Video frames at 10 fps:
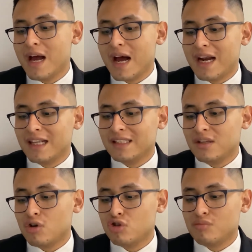and
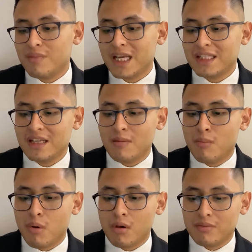acygos veins
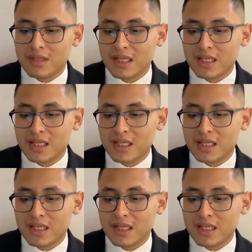involved.